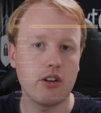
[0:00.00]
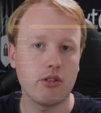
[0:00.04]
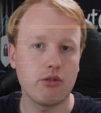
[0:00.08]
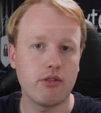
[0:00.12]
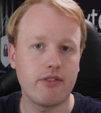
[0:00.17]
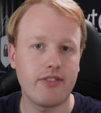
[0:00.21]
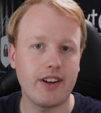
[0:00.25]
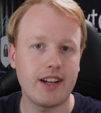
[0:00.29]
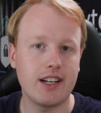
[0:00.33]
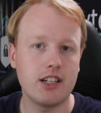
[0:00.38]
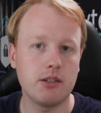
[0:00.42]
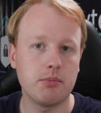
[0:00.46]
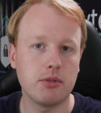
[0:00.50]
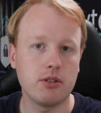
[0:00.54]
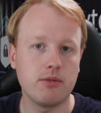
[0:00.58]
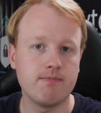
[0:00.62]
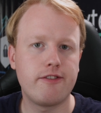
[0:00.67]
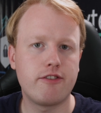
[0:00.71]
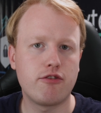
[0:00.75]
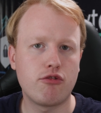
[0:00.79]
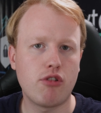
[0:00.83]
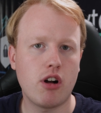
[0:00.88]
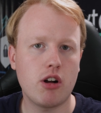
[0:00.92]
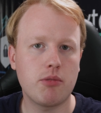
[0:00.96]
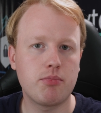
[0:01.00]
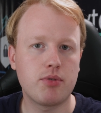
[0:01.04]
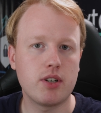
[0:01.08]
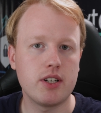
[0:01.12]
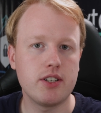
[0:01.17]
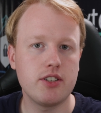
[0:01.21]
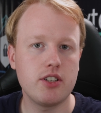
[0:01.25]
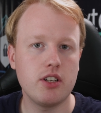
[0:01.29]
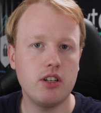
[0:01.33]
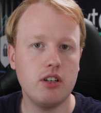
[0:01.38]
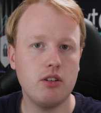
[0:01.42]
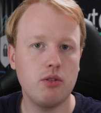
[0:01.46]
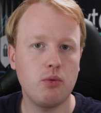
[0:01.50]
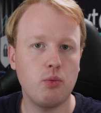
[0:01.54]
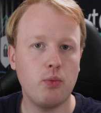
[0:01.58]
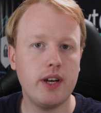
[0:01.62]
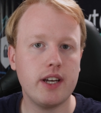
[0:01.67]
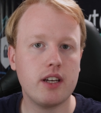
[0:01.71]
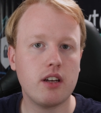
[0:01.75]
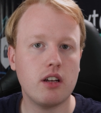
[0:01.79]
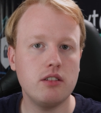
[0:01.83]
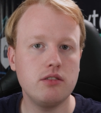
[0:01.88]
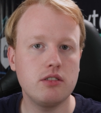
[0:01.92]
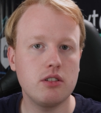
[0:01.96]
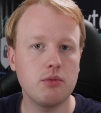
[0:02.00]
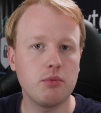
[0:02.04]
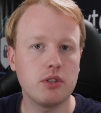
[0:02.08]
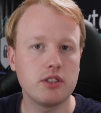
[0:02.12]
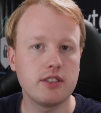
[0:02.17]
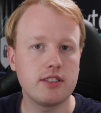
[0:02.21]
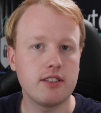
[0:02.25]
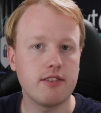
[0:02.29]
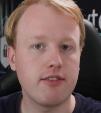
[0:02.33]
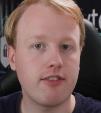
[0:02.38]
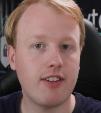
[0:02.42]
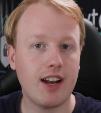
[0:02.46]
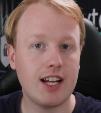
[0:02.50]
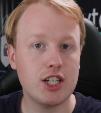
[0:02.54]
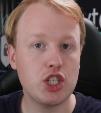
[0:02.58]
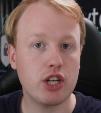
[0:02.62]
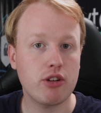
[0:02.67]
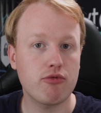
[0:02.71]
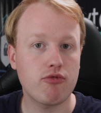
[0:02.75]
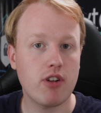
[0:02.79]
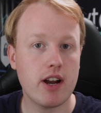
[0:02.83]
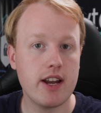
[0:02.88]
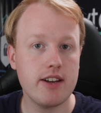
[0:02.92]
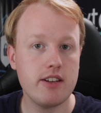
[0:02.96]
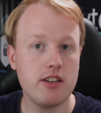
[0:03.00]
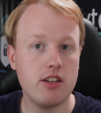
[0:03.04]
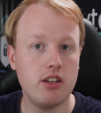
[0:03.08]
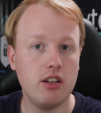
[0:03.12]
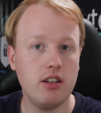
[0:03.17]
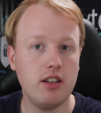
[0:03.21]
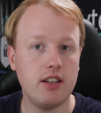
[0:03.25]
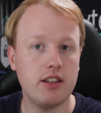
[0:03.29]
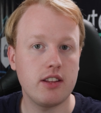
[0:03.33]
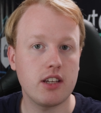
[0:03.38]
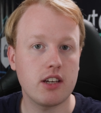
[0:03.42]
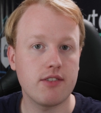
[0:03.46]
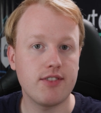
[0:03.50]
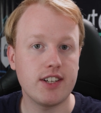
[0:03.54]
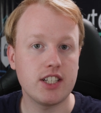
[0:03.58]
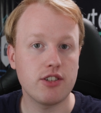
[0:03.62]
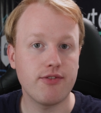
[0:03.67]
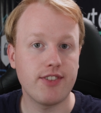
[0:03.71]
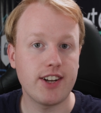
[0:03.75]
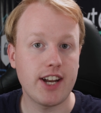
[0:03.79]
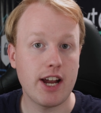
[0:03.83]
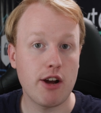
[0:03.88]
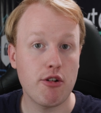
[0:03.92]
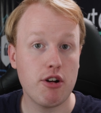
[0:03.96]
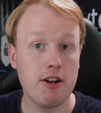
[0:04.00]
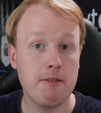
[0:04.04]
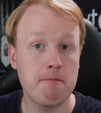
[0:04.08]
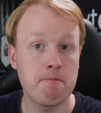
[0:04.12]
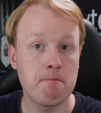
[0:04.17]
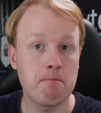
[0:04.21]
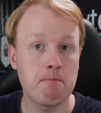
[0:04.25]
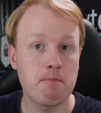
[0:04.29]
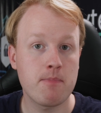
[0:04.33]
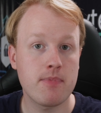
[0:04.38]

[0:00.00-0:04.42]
are available. For our printer, we're going to want a flashing red in the event of an error,